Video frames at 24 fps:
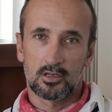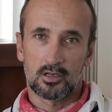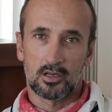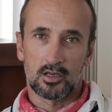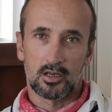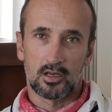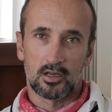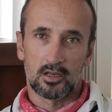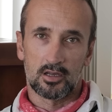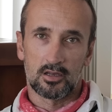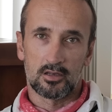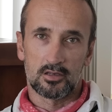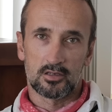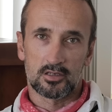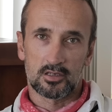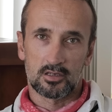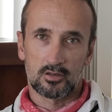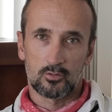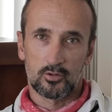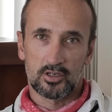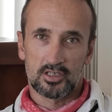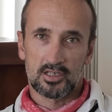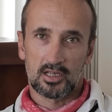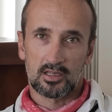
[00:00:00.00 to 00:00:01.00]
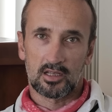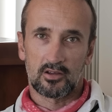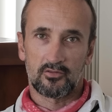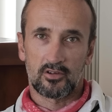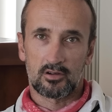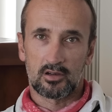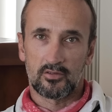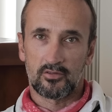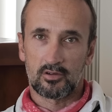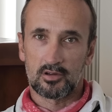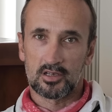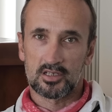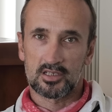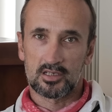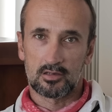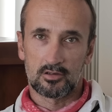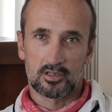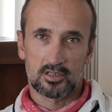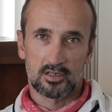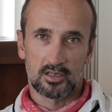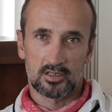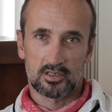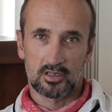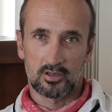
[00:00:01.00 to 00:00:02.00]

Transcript: And we take that very, very seriously.